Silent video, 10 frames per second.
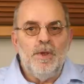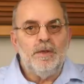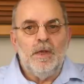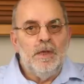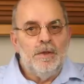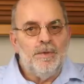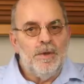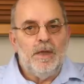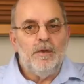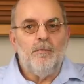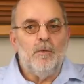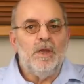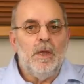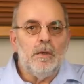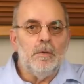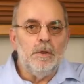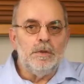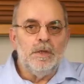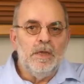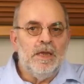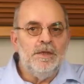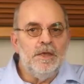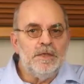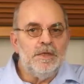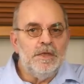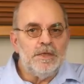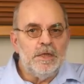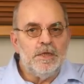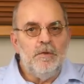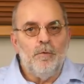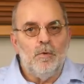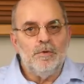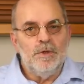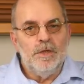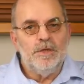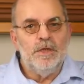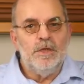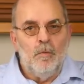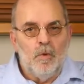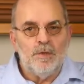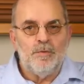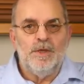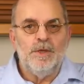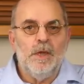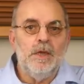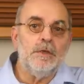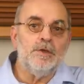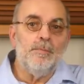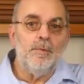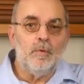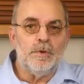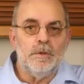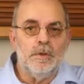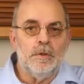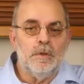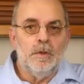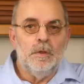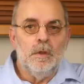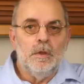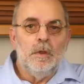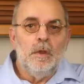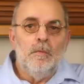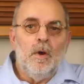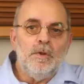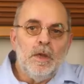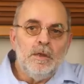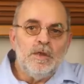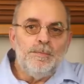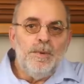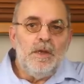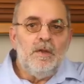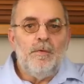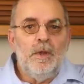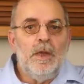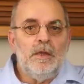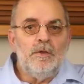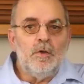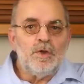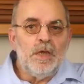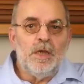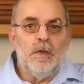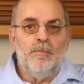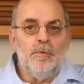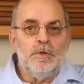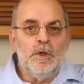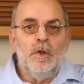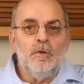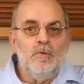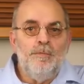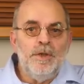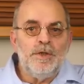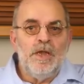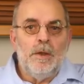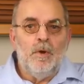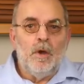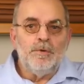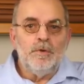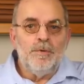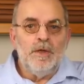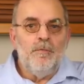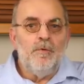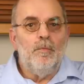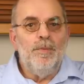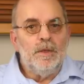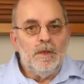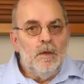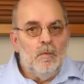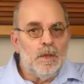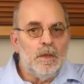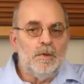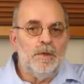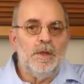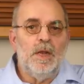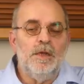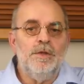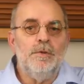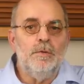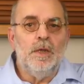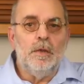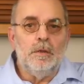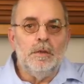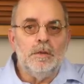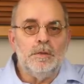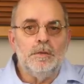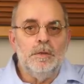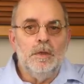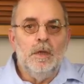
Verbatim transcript: bit, three hundred eighty-four kilohertz and D S D sixty-four to D S D one twenty-eight are supported. Both the S P D I F and Toslink inputs do P C M up to twenty-four bit, one hundred ninety-two kilohertz.